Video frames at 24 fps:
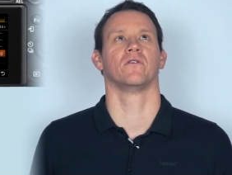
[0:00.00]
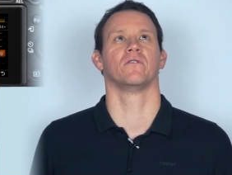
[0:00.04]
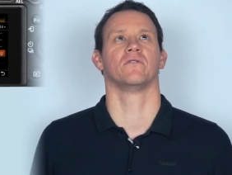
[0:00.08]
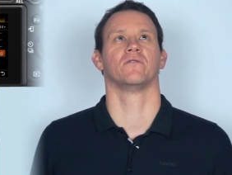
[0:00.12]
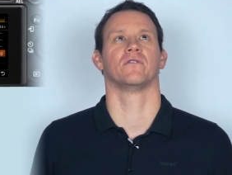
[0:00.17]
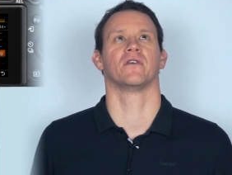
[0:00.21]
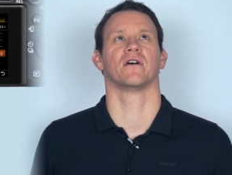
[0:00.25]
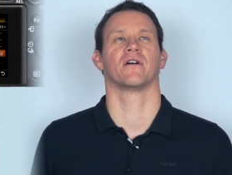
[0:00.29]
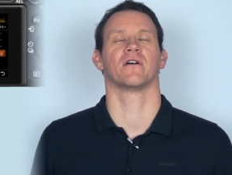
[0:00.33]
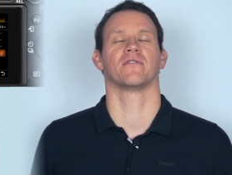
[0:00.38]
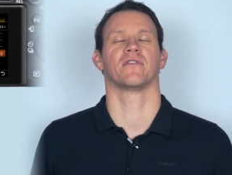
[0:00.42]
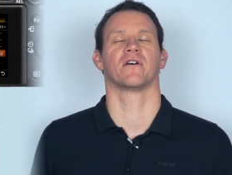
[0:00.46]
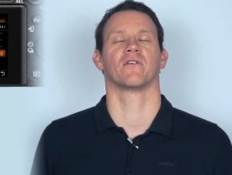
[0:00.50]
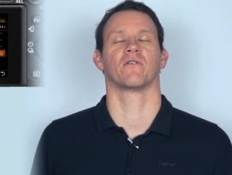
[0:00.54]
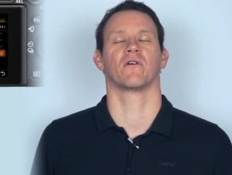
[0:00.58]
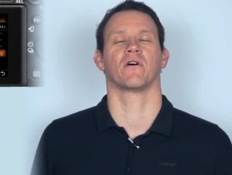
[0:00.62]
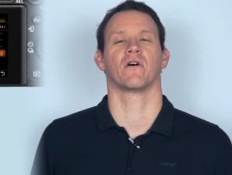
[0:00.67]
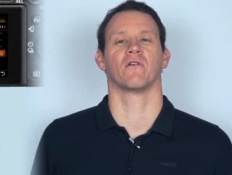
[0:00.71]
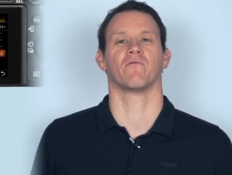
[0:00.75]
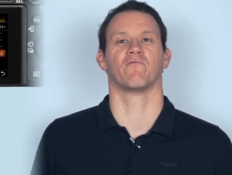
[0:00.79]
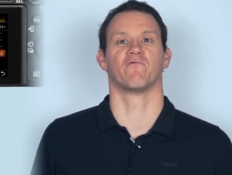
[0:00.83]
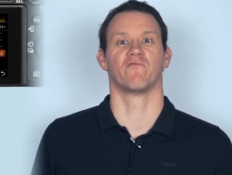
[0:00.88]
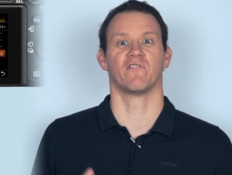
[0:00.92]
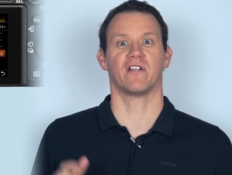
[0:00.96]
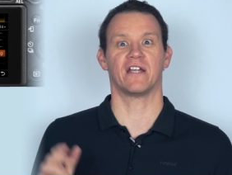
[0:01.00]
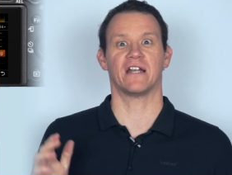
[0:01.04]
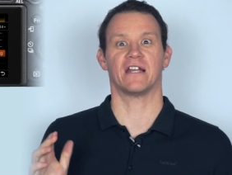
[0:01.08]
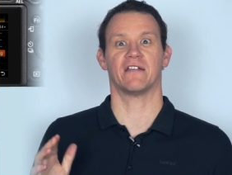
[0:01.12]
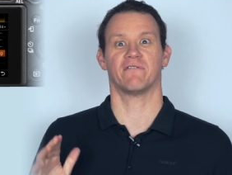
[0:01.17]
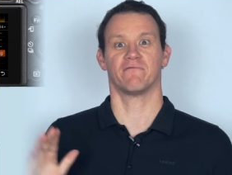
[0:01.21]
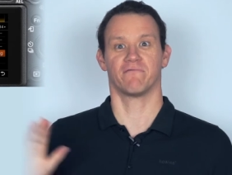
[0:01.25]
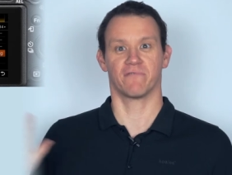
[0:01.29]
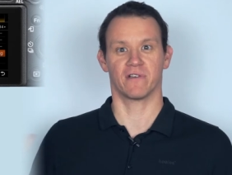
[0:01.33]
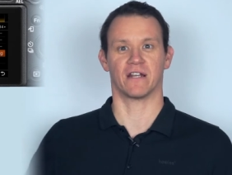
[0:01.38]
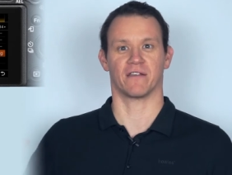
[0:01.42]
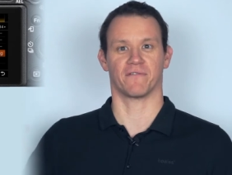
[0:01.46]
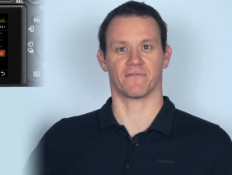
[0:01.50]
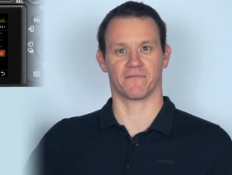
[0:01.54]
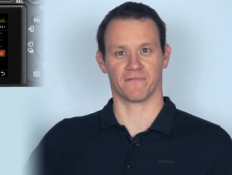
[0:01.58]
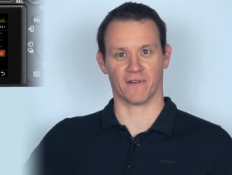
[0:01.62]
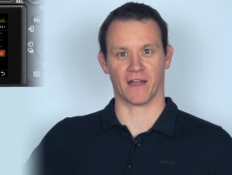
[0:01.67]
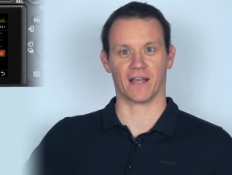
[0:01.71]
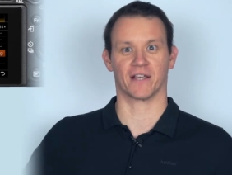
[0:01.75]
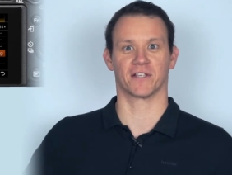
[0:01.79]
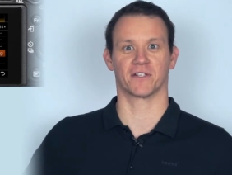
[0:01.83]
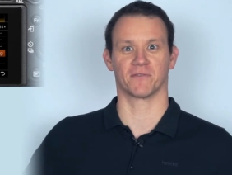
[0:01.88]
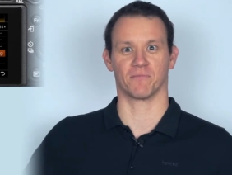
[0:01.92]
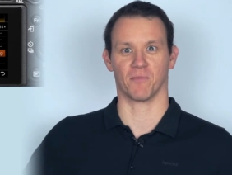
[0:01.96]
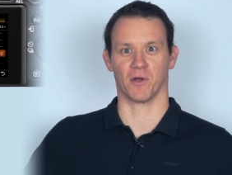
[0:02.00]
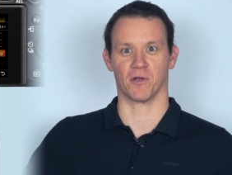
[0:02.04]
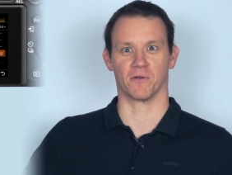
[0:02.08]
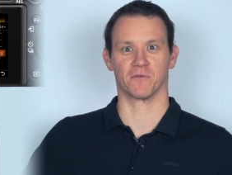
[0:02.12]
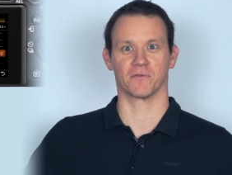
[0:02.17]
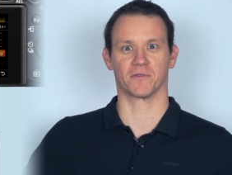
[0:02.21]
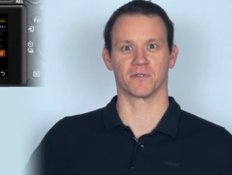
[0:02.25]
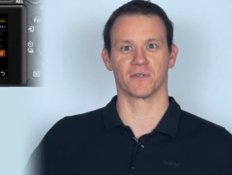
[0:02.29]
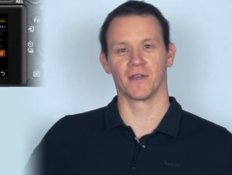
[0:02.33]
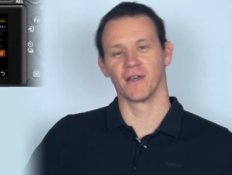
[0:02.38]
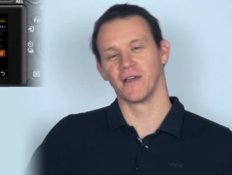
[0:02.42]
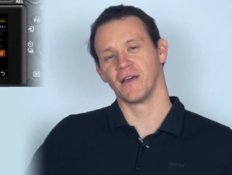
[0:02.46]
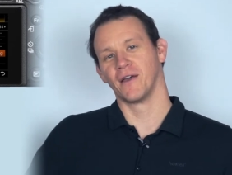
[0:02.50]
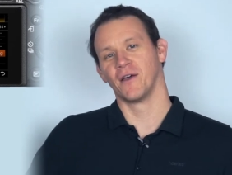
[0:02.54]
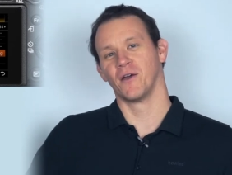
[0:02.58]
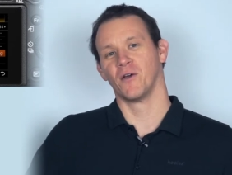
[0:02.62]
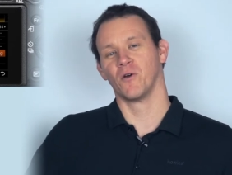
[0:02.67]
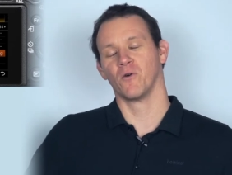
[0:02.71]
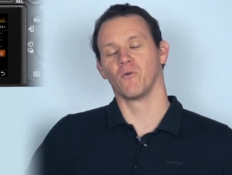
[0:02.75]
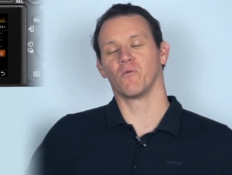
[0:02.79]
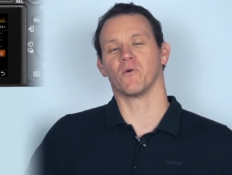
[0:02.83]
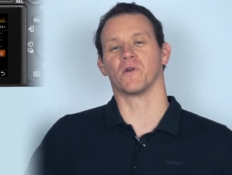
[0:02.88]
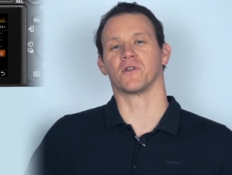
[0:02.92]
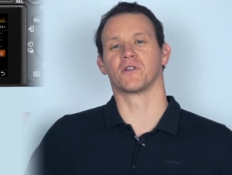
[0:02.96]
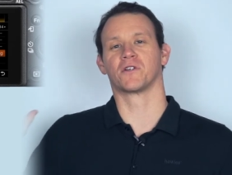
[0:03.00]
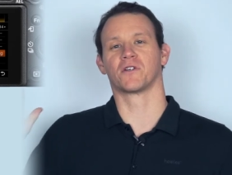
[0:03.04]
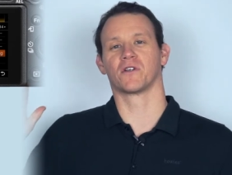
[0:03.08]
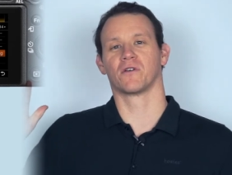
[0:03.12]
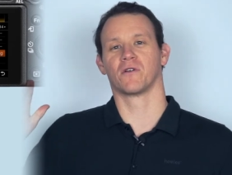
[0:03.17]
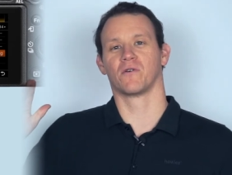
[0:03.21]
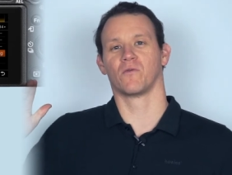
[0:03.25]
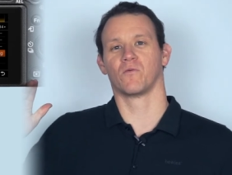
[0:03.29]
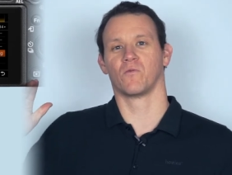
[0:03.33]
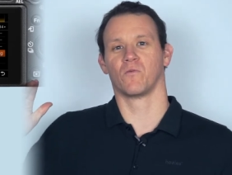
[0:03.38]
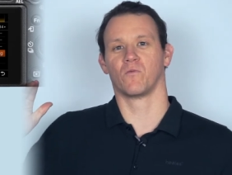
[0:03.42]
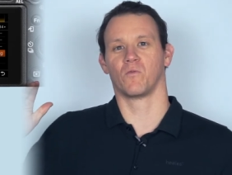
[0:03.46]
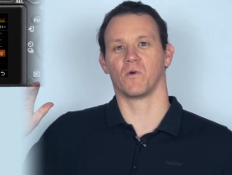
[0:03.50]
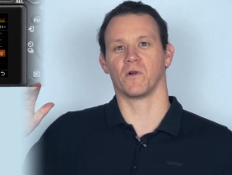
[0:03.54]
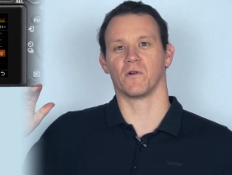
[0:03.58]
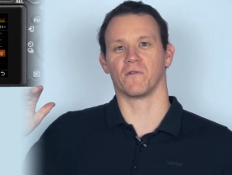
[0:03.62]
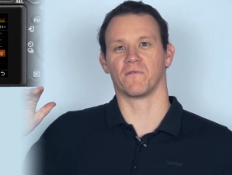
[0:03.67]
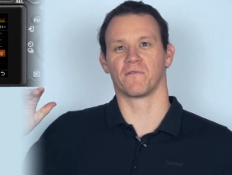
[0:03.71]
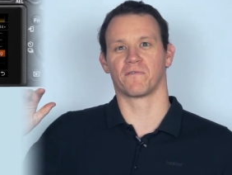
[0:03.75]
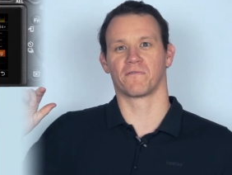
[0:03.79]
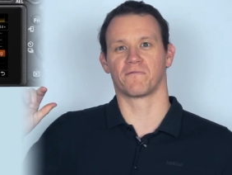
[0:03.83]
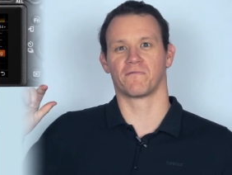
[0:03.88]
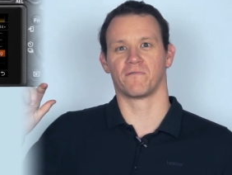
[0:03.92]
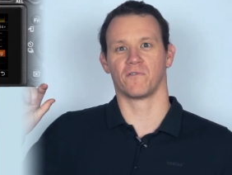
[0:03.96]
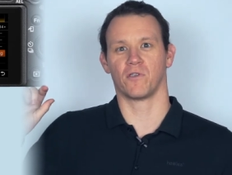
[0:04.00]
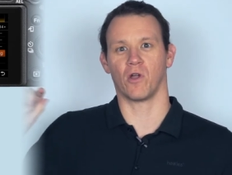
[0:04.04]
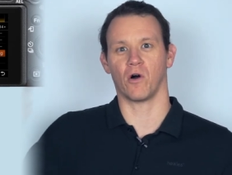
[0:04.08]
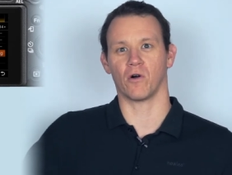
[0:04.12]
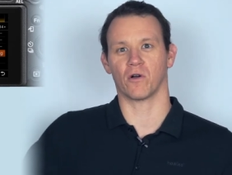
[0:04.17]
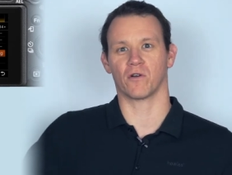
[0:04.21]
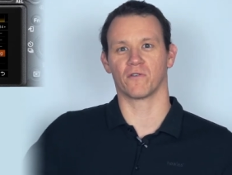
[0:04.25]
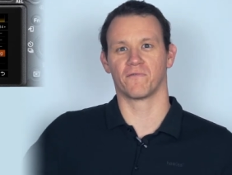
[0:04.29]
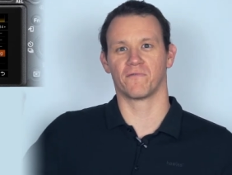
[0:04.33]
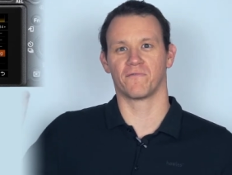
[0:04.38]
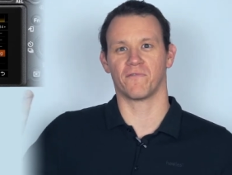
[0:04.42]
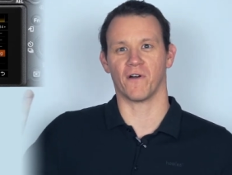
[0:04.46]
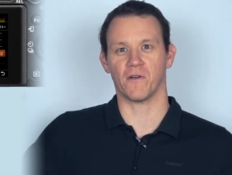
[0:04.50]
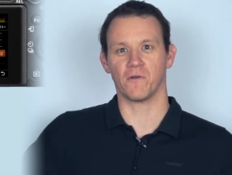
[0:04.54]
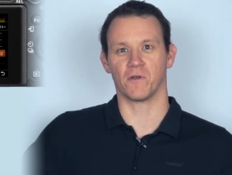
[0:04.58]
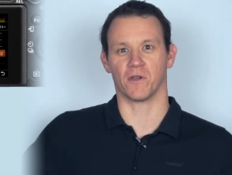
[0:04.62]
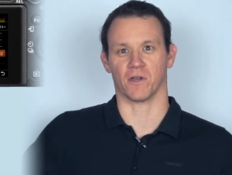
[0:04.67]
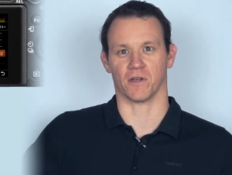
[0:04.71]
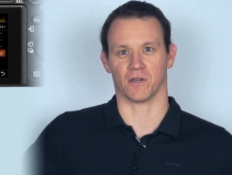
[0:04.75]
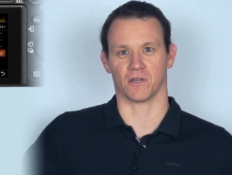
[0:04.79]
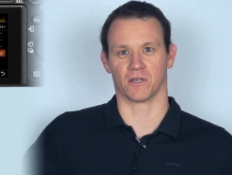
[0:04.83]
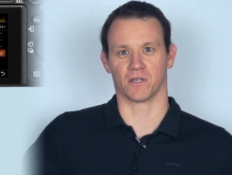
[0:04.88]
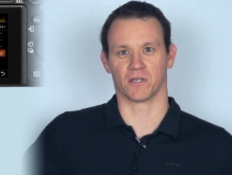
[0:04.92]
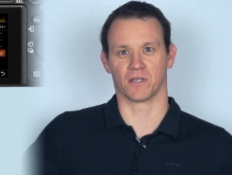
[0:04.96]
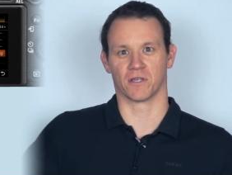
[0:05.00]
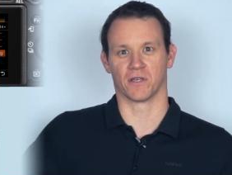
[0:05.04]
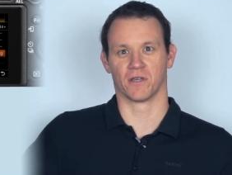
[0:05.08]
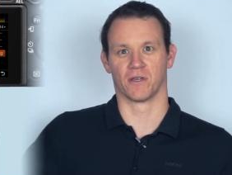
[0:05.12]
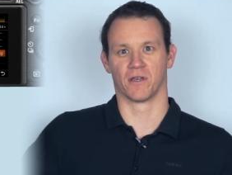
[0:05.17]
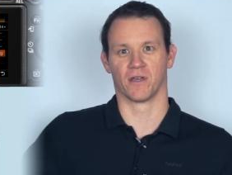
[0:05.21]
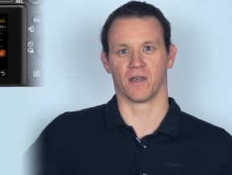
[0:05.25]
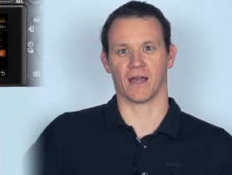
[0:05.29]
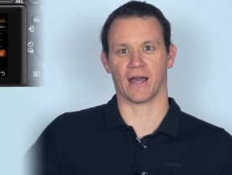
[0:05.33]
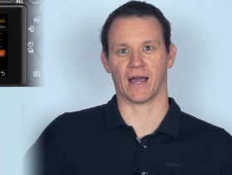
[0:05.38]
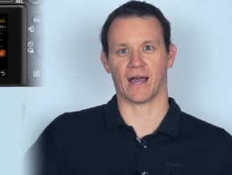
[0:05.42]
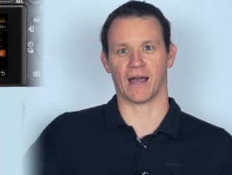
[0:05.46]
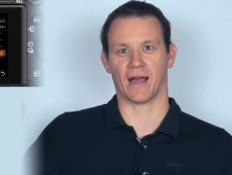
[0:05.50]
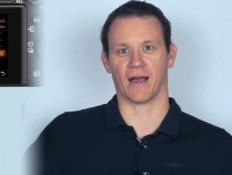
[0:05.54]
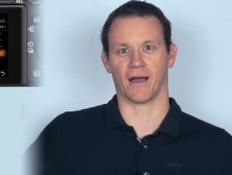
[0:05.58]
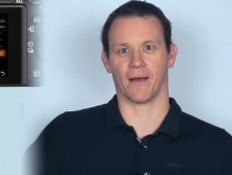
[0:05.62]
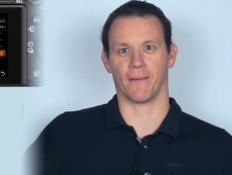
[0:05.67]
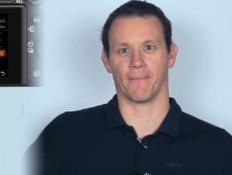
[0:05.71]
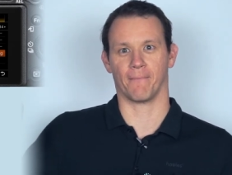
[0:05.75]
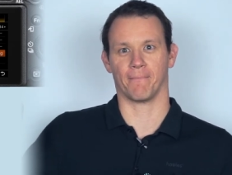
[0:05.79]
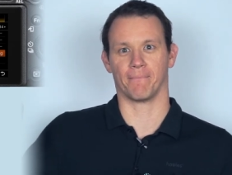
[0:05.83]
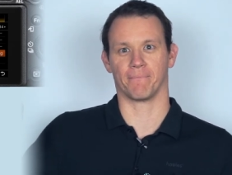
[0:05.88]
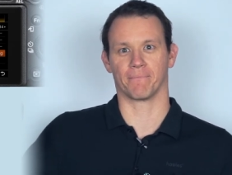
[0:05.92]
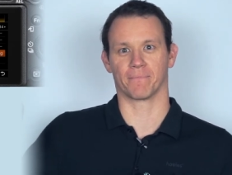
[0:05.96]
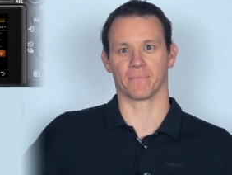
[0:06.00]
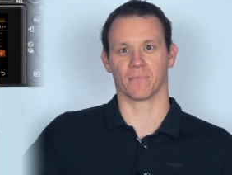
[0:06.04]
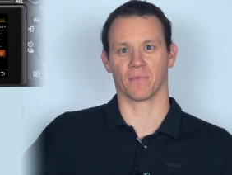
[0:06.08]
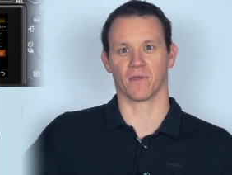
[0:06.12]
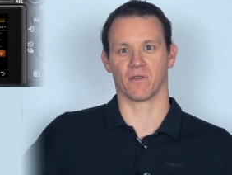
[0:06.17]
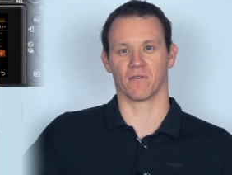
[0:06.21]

there, there are really, really fast modes which will lock focus um,